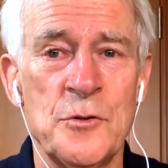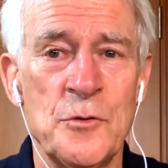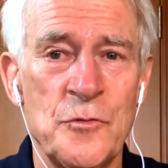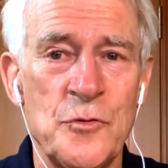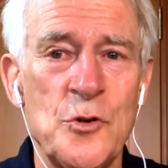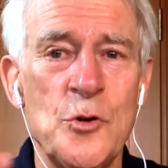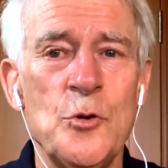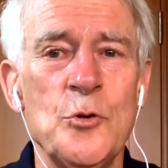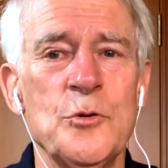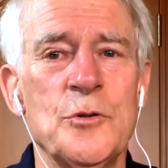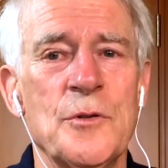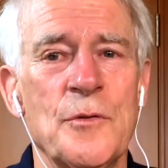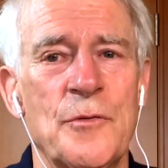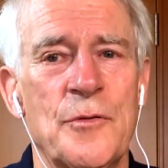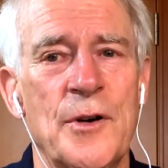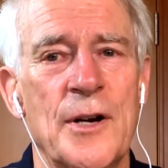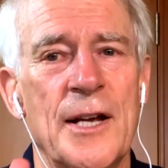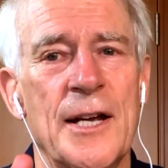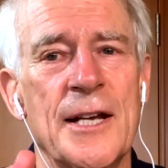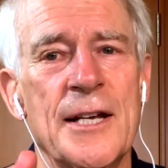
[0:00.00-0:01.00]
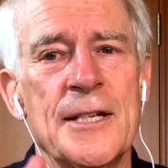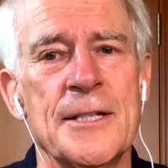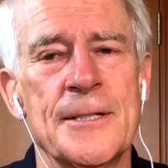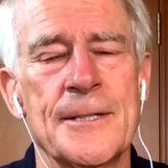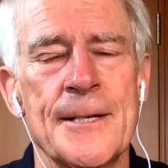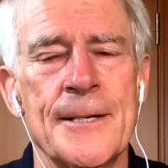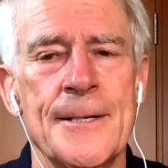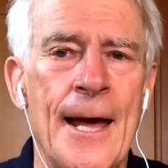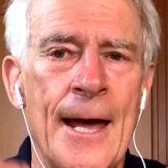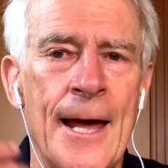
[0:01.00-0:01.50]
you've used the
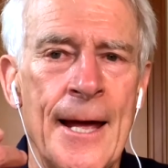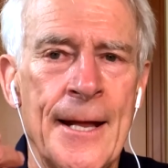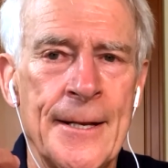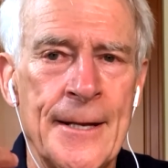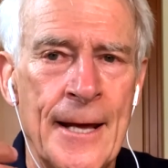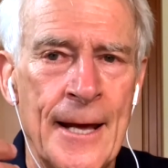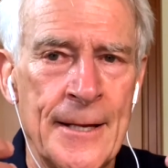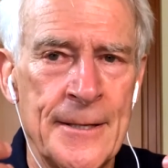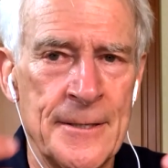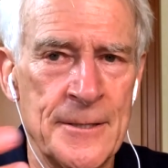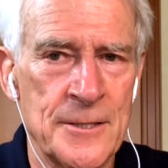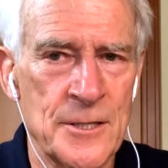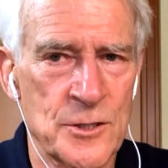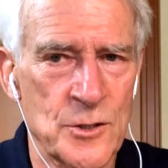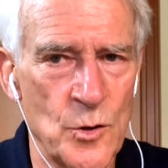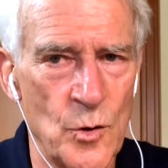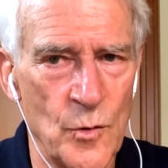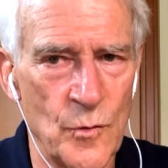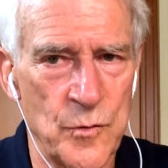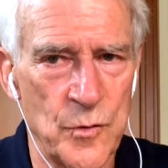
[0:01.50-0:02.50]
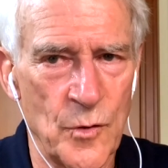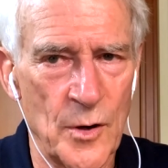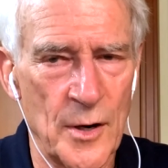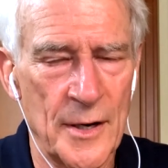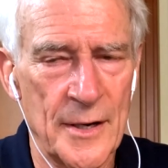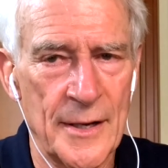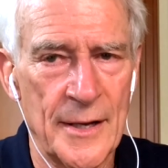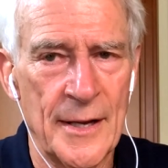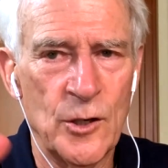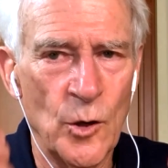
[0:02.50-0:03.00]
phrase, and you just go for it.